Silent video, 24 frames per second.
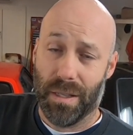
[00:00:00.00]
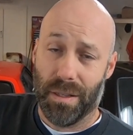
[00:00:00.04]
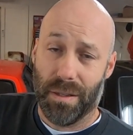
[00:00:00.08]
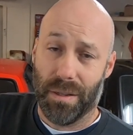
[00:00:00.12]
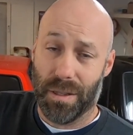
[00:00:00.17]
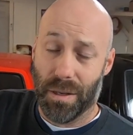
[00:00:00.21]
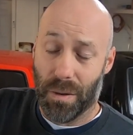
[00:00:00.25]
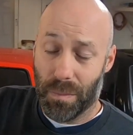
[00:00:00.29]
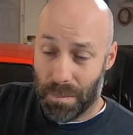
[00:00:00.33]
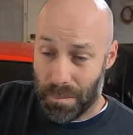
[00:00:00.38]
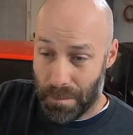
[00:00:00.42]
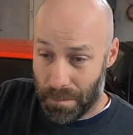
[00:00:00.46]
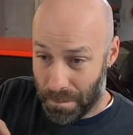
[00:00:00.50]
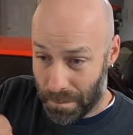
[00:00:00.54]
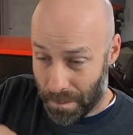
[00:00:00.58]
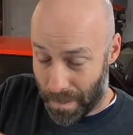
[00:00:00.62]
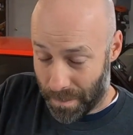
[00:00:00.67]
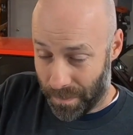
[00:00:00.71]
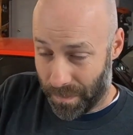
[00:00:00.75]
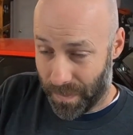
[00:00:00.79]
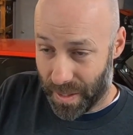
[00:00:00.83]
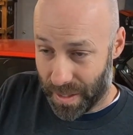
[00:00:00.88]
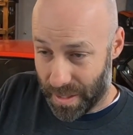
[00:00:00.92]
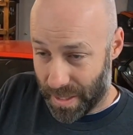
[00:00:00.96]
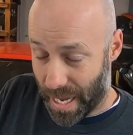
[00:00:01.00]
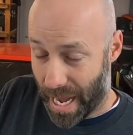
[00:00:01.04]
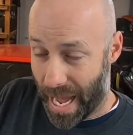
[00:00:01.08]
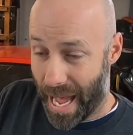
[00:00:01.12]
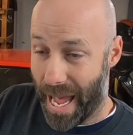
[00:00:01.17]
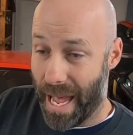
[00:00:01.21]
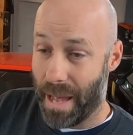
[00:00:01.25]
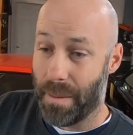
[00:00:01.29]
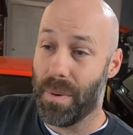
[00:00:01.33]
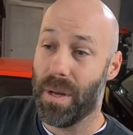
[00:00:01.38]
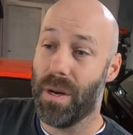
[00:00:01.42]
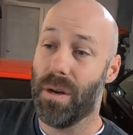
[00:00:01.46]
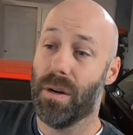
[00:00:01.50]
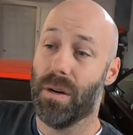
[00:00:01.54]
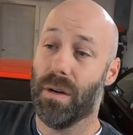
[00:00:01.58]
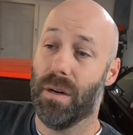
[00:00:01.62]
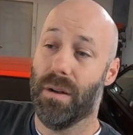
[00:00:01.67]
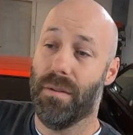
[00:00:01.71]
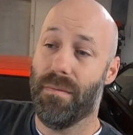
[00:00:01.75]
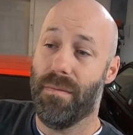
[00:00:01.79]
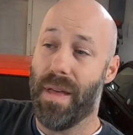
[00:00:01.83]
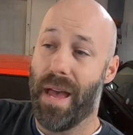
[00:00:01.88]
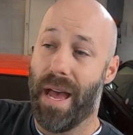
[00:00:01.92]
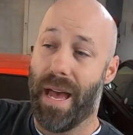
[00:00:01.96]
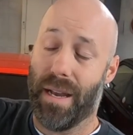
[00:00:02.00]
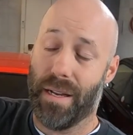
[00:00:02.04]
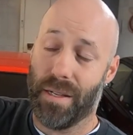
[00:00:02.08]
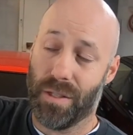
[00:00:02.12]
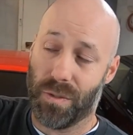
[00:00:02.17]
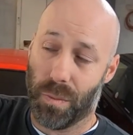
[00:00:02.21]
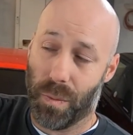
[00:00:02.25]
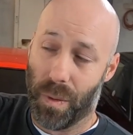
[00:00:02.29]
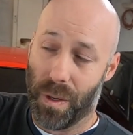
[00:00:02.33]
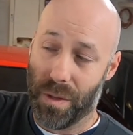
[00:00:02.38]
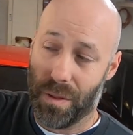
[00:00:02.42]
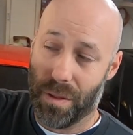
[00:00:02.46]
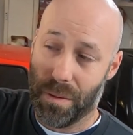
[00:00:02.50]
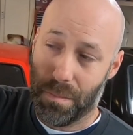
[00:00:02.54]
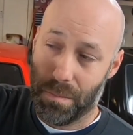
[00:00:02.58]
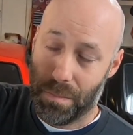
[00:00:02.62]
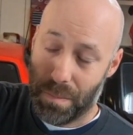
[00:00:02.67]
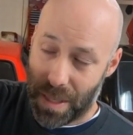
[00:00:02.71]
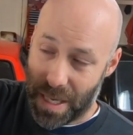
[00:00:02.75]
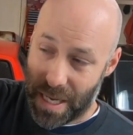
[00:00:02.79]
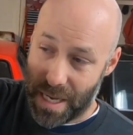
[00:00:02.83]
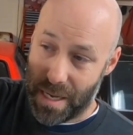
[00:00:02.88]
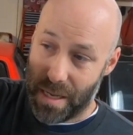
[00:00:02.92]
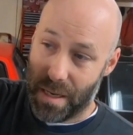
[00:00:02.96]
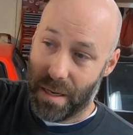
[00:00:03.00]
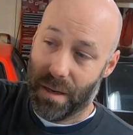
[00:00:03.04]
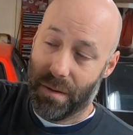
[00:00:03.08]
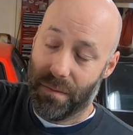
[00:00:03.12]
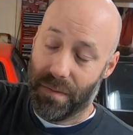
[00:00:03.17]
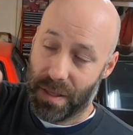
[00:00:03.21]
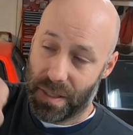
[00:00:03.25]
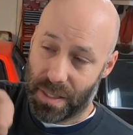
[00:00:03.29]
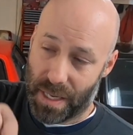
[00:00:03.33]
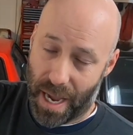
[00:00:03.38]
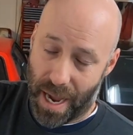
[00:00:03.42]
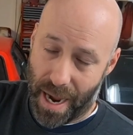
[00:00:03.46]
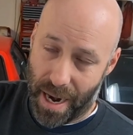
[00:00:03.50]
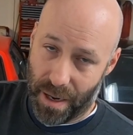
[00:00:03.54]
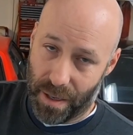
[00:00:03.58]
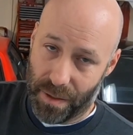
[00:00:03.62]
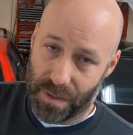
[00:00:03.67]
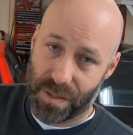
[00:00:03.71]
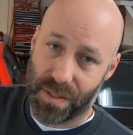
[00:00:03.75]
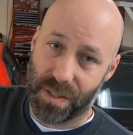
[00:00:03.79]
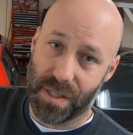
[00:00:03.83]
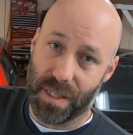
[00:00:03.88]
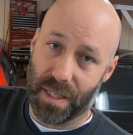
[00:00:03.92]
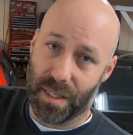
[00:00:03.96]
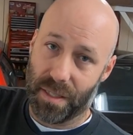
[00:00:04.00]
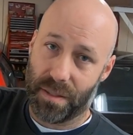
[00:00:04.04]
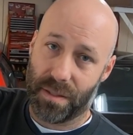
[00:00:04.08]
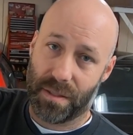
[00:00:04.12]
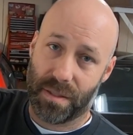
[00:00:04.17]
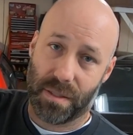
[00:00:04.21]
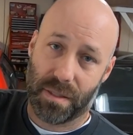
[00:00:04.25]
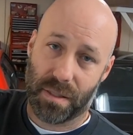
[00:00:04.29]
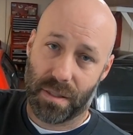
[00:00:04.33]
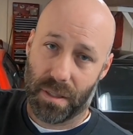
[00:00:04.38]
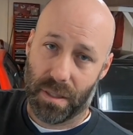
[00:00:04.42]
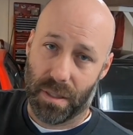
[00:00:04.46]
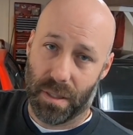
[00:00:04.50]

the diameter of that is where the bead of the tire sits.